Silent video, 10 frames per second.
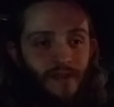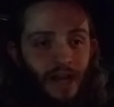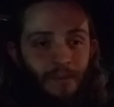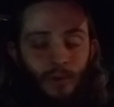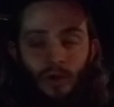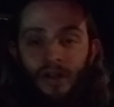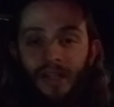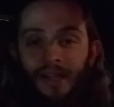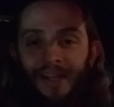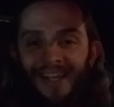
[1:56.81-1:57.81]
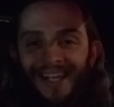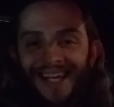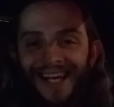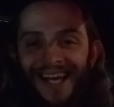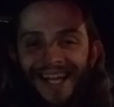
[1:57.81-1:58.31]
I'm learning,
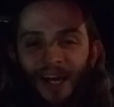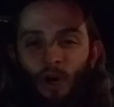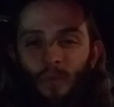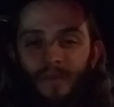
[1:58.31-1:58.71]
and I hope